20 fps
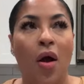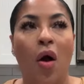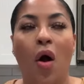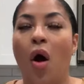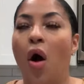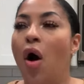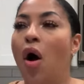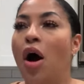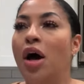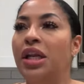
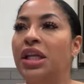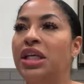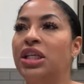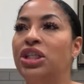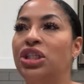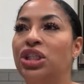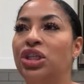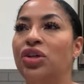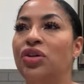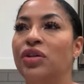All
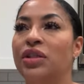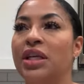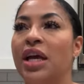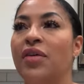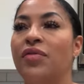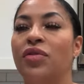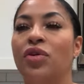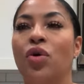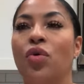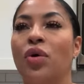these years
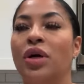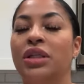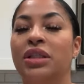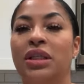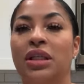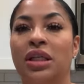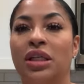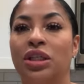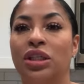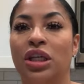ever going to
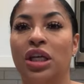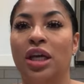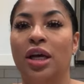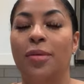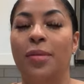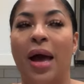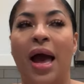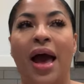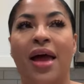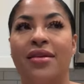the gym,
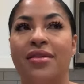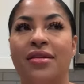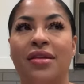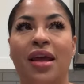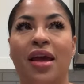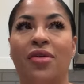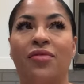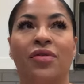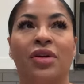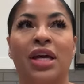I
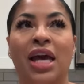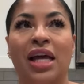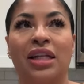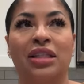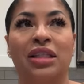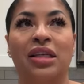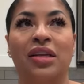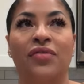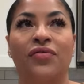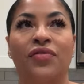never got
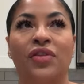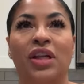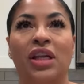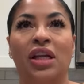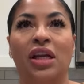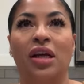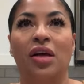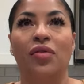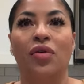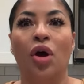to the
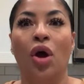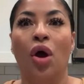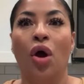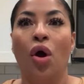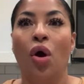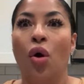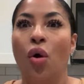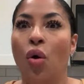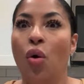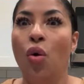feeling of,
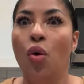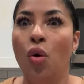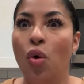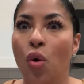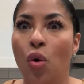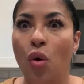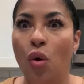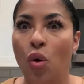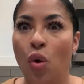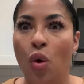
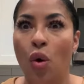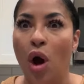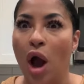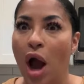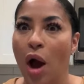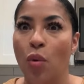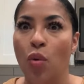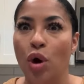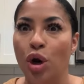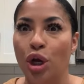ooh,
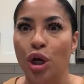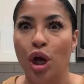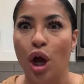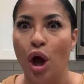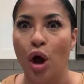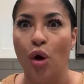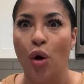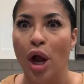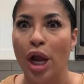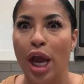I wanna
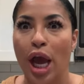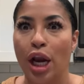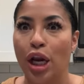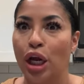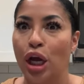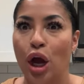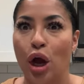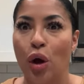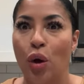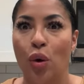go, I gotta
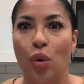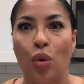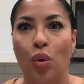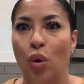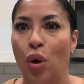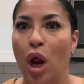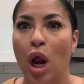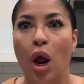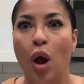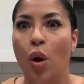
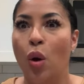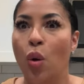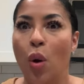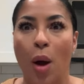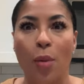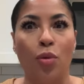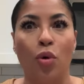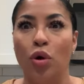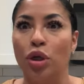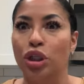go. Ooh,
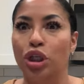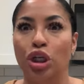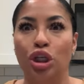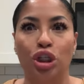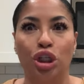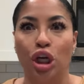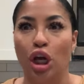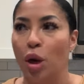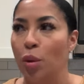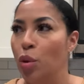I'm going to the
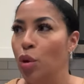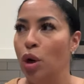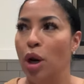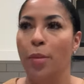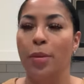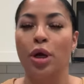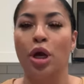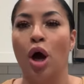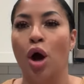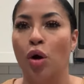gym, ooh, let
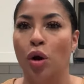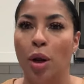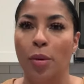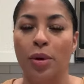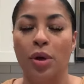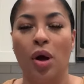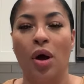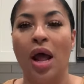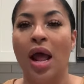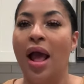me go, let me
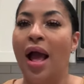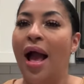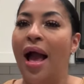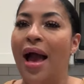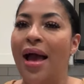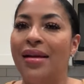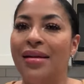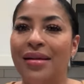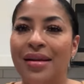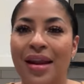go.
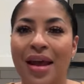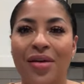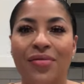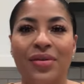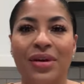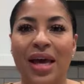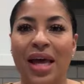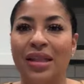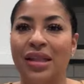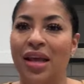I never
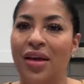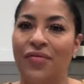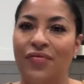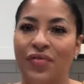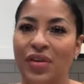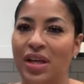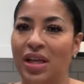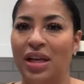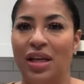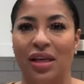got that
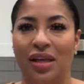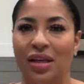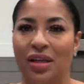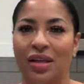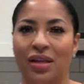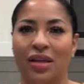feeling.